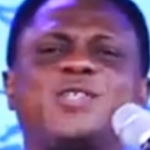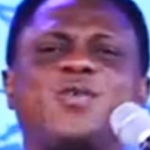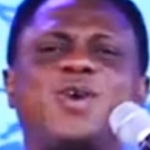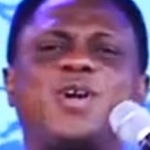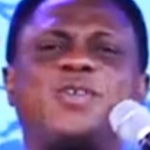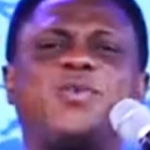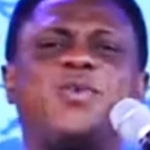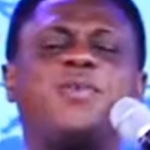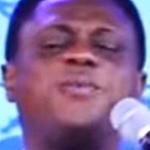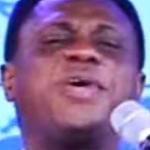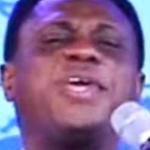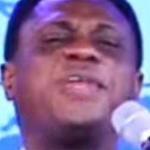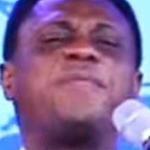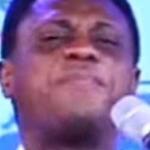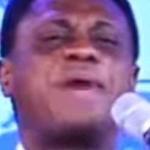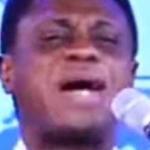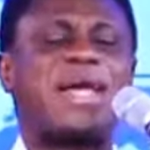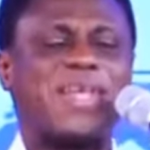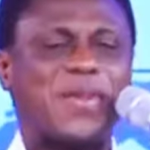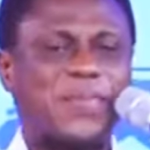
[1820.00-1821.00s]
This is what we
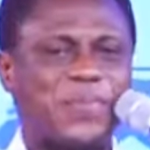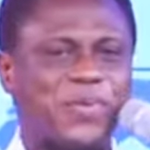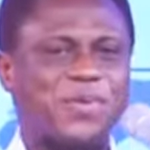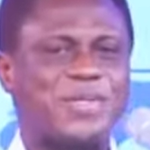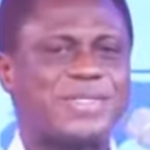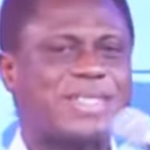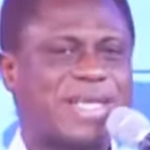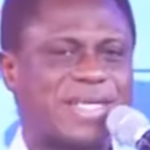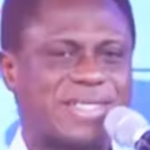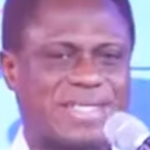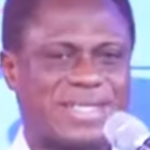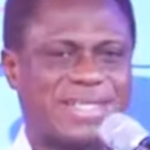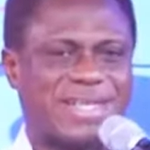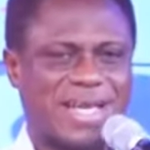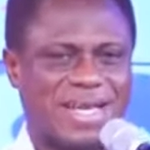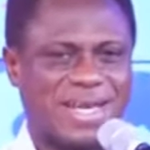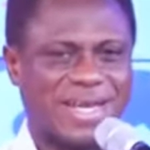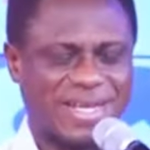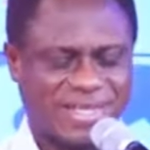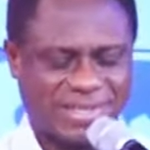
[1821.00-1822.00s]
mean by the
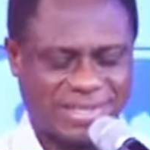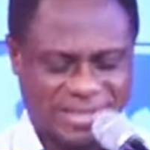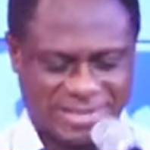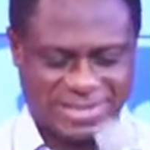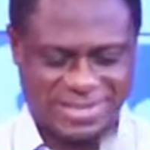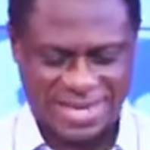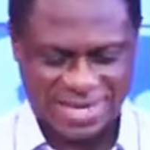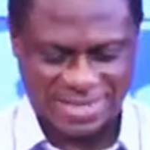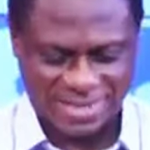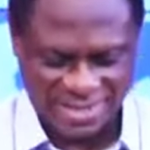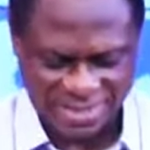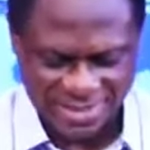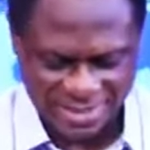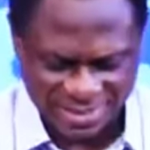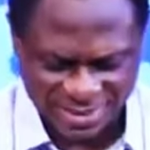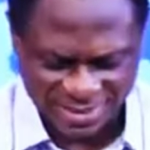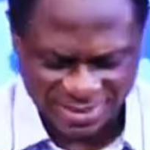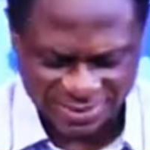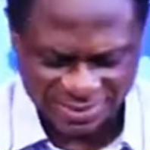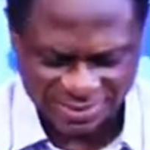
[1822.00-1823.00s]
possessing the nation's
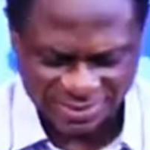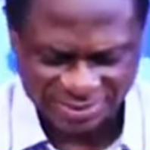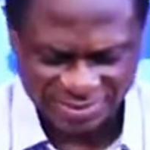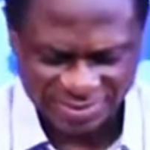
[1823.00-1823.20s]
agenda.